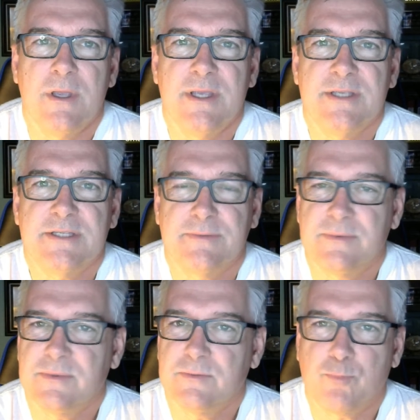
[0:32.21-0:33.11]
is
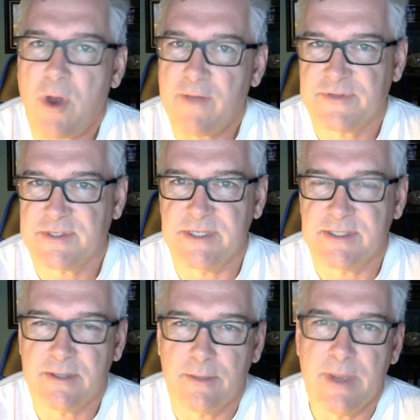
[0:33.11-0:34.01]

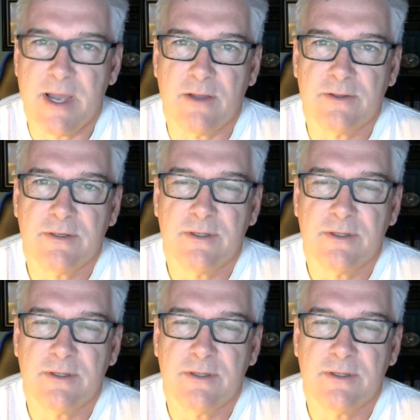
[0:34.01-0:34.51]
prophecies about